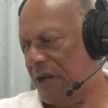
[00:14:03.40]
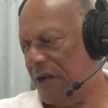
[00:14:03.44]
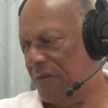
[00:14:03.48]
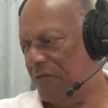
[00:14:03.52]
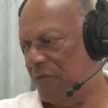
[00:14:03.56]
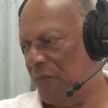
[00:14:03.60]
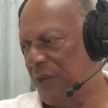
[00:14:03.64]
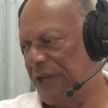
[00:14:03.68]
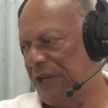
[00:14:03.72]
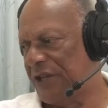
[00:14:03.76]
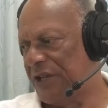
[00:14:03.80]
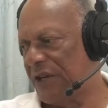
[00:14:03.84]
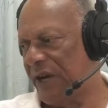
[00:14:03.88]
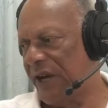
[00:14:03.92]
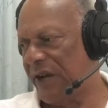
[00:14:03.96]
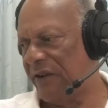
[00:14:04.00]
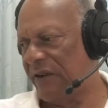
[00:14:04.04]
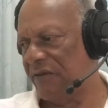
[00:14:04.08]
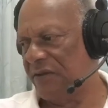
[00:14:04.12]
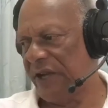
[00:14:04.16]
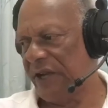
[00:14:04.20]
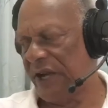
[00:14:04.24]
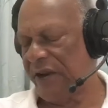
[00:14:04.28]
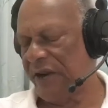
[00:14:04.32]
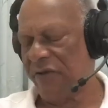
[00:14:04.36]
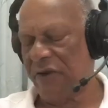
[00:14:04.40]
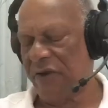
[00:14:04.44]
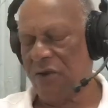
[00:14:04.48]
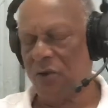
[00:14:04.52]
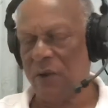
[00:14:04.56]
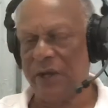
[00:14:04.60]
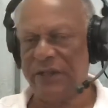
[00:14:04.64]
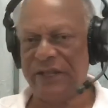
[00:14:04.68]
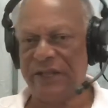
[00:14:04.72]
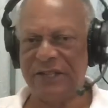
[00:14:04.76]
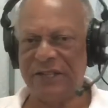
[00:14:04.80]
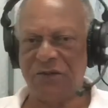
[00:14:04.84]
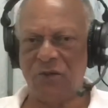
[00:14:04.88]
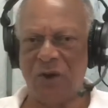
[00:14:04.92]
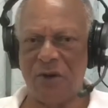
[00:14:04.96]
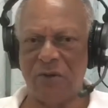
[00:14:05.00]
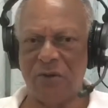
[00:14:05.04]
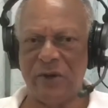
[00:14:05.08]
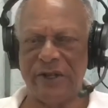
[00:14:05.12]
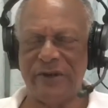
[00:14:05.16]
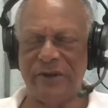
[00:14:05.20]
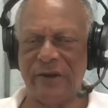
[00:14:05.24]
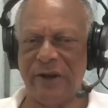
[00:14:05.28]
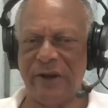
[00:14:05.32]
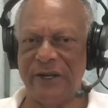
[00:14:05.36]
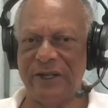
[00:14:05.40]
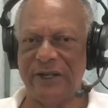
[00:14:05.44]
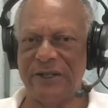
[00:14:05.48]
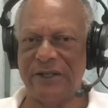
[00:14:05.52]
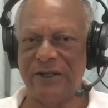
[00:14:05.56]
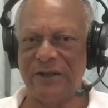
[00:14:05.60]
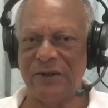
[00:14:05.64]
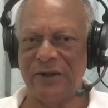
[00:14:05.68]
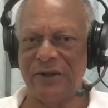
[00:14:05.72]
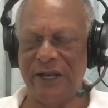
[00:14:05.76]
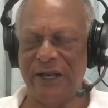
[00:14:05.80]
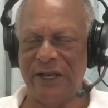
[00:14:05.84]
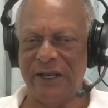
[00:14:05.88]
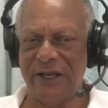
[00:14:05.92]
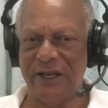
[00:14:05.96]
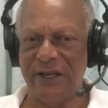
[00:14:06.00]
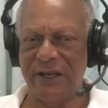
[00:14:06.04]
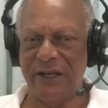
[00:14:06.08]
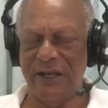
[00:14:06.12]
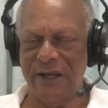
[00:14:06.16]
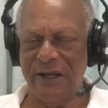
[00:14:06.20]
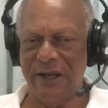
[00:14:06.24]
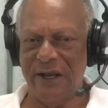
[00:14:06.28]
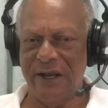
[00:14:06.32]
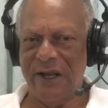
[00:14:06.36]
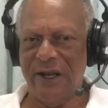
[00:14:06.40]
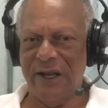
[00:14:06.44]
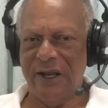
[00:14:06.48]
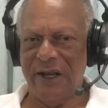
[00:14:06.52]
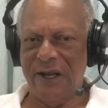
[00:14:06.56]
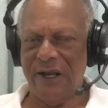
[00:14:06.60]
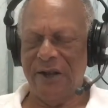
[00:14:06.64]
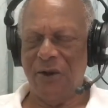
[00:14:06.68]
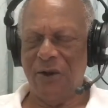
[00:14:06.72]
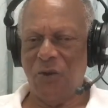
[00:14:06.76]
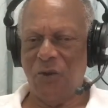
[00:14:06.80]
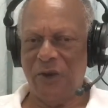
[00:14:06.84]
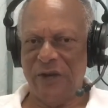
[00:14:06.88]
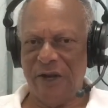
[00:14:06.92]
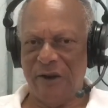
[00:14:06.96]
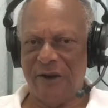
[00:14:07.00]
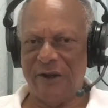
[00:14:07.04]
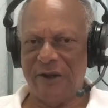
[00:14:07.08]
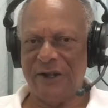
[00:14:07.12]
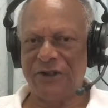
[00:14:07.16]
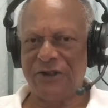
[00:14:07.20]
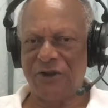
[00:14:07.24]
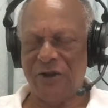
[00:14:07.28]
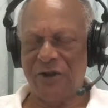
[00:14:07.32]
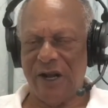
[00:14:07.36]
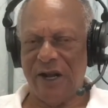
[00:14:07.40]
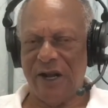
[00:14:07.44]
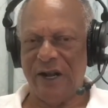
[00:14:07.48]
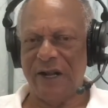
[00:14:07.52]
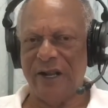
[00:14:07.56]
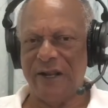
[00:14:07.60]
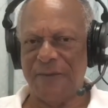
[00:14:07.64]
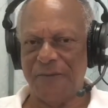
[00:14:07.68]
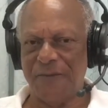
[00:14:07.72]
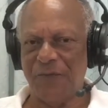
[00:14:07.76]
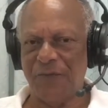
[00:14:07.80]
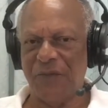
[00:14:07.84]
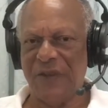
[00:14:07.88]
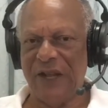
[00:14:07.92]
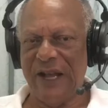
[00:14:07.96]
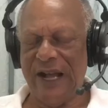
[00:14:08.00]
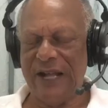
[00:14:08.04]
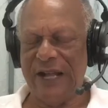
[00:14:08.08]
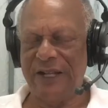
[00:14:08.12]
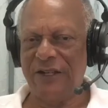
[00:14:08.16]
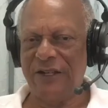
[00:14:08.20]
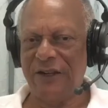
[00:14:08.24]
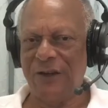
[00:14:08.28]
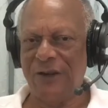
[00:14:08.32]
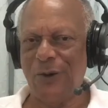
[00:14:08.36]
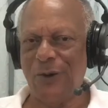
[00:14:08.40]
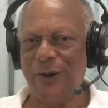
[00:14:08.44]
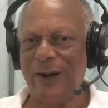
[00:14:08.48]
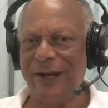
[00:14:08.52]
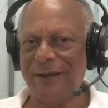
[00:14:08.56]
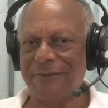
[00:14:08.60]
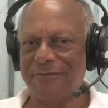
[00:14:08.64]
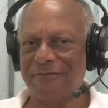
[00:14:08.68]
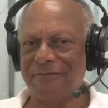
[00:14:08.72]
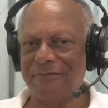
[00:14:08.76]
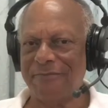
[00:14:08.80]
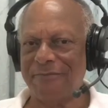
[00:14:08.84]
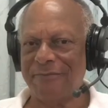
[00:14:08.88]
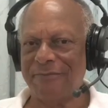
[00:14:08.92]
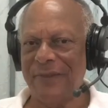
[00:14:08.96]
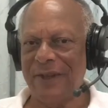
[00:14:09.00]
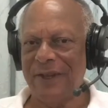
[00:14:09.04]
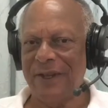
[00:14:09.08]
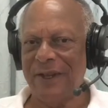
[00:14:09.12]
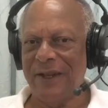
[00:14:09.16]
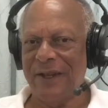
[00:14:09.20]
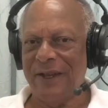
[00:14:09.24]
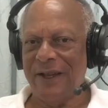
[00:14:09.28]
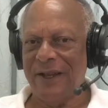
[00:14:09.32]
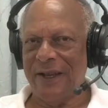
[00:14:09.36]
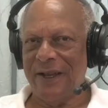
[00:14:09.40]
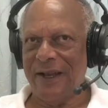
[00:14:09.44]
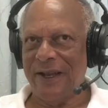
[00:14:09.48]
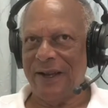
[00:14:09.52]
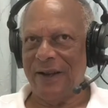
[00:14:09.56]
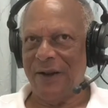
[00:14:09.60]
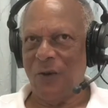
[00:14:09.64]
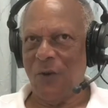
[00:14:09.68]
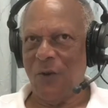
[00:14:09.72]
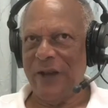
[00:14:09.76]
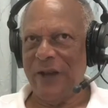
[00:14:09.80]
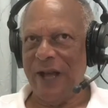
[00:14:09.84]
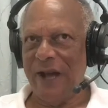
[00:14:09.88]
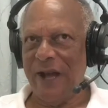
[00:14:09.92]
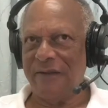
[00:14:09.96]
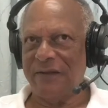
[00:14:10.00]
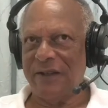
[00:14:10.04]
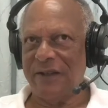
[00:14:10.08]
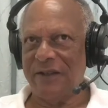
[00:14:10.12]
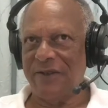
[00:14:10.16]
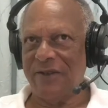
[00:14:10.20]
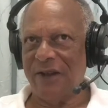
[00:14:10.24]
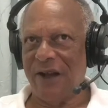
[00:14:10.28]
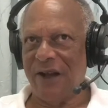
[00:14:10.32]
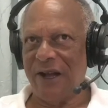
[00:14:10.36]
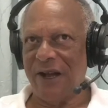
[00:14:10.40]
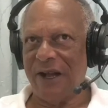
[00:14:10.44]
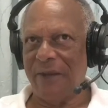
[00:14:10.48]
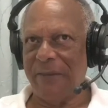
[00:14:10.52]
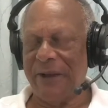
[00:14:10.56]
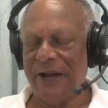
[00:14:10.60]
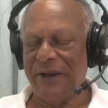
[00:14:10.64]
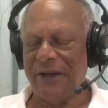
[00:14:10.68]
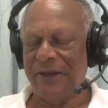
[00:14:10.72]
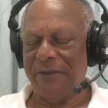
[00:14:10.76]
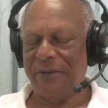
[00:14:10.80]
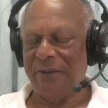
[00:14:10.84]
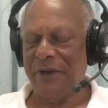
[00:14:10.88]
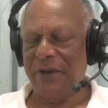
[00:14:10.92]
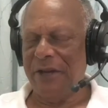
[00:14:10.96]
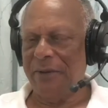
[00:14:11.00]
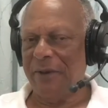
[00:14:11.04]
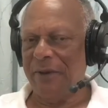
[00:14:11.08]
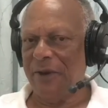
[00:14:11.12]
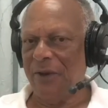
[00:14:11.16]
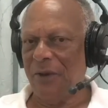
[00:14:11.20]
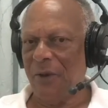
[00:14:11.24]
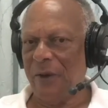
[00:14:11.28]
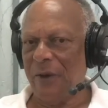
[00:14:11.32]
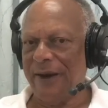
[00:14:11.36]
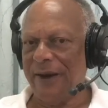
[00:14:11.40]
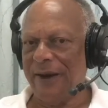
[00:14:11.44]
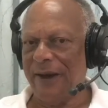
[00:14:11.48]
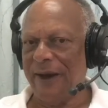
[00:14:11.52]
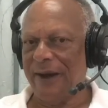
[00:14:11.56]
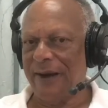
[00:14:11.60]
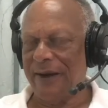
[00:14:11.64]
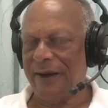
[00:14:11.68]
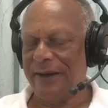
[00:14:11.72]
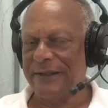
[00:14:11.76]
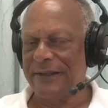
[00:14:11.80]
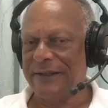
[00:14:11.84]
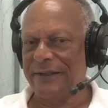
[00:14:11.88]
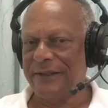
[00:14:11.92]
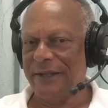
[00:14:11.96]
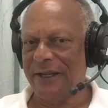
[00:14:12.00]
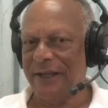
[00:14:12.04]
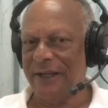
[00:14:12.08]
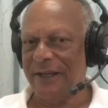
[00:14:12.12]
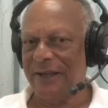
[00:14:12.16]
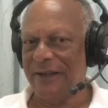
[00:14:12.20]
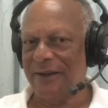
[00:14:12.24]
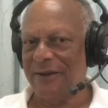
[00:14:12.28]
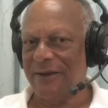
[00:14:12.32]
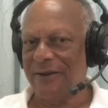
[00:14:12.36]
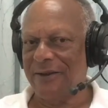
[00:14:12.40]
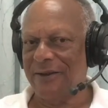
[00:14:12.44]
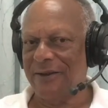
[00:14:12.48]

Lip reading: Much love to everyone. That's what we're trying to do, Linky. We are trying. And you know what? We often talk about the people who are not listening.